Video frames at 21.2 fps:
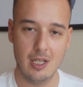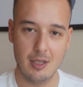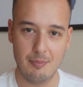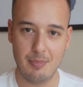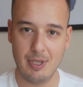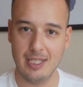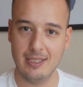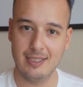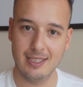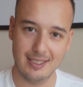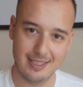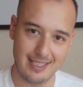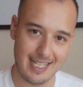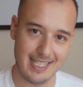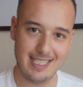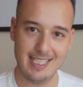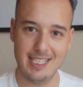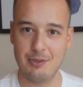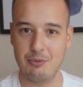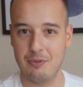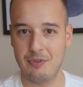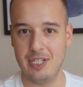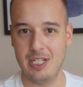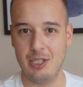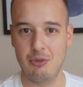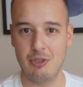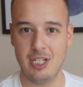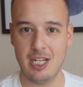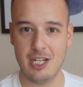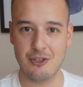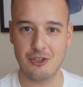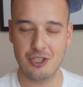But that's it with the
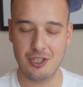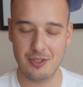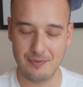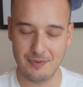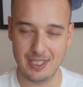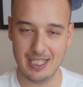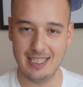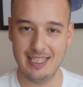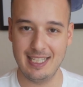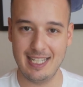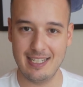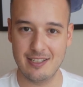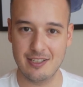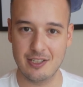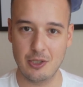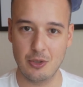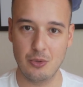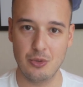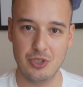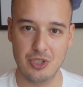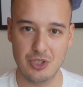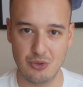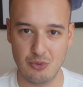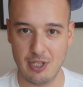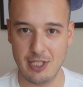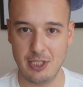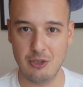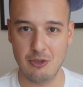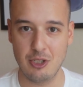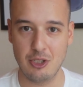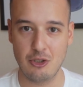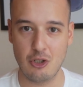introduction. Let's go
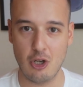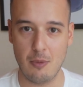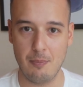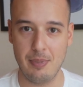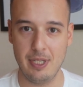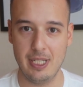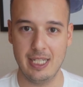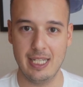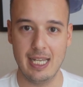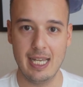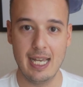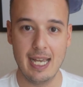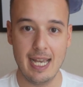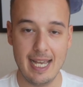straight to the topic.